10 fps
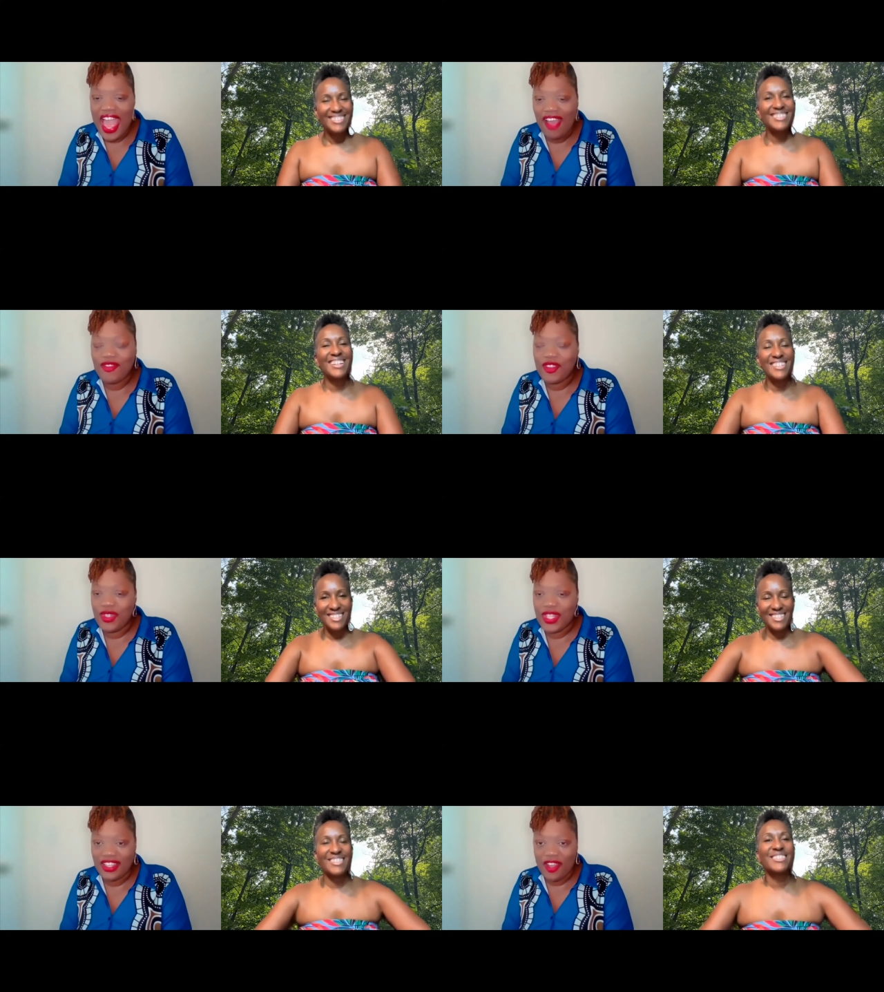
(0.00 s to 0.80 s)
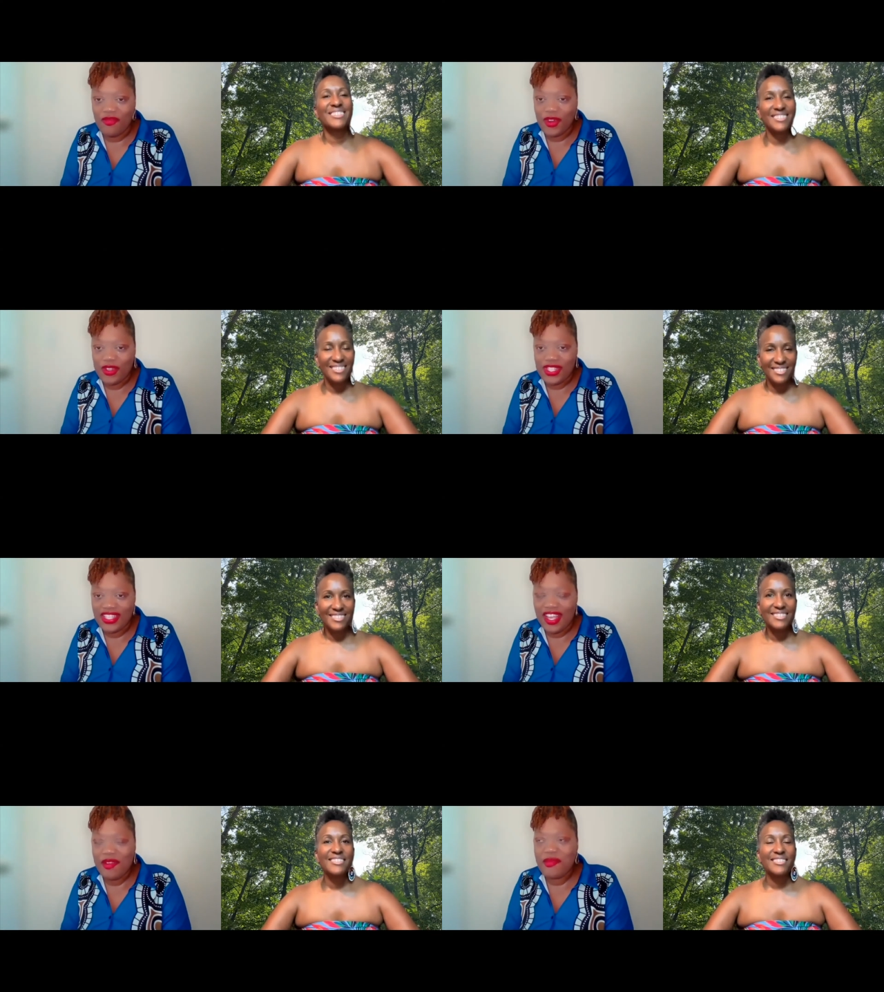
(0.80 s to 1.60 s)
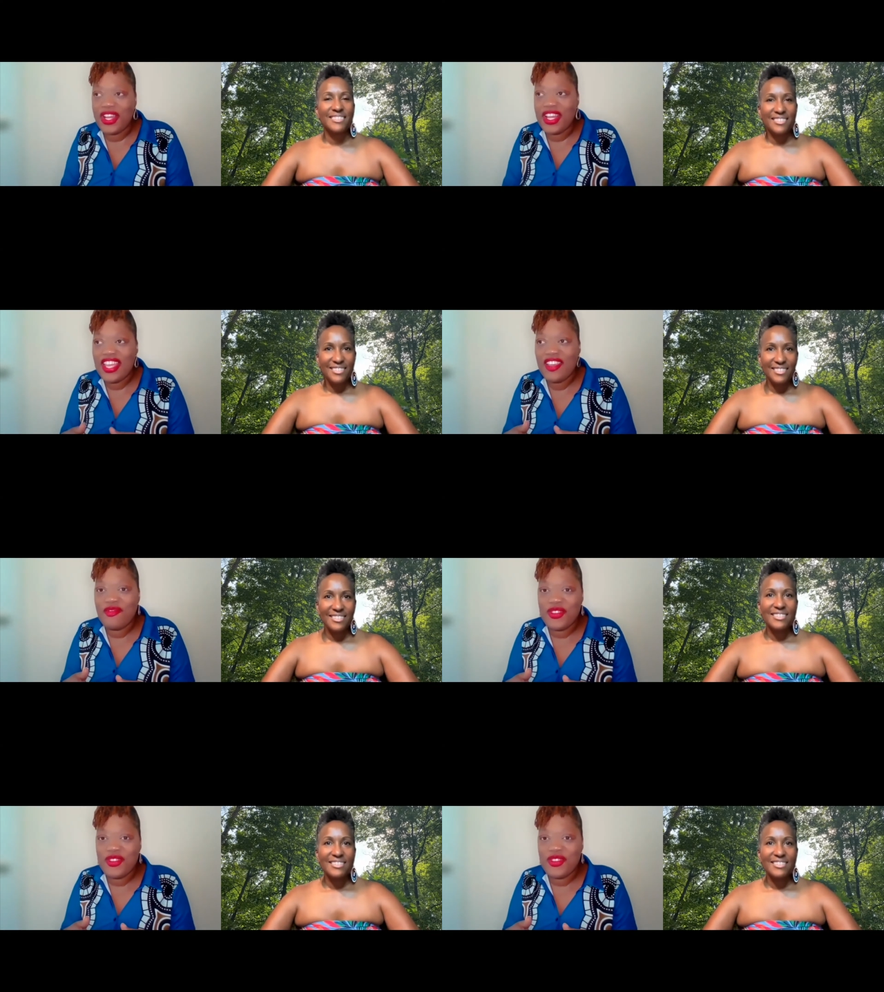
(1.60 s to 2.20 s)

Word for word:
Speaker 1: after you take that first step but if